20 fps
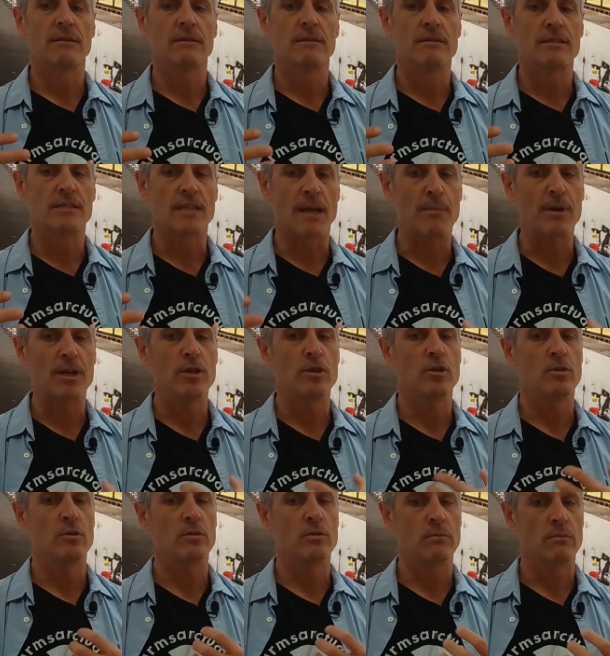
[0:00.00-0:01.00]
somebody
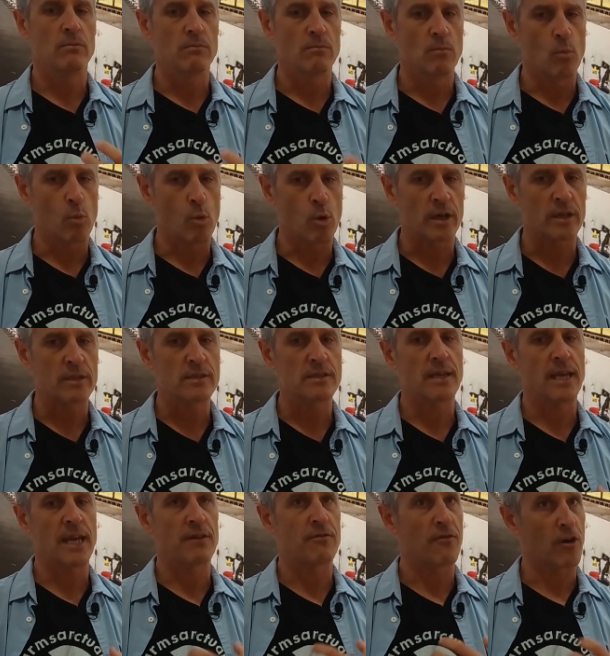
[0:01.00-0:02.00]
who
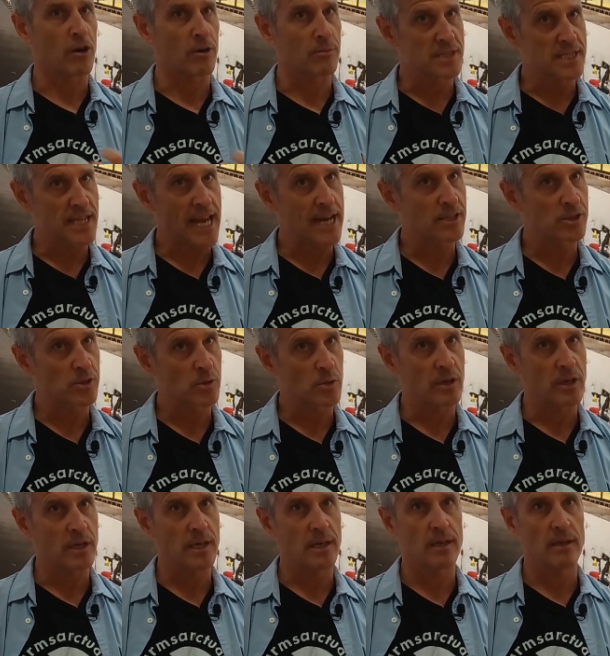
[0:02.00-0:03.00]
works at Farm
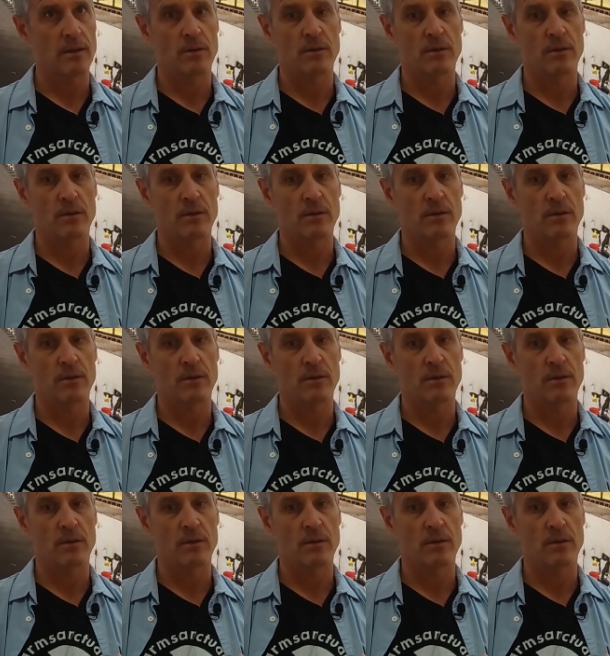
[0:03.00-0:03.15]
Sanctuary,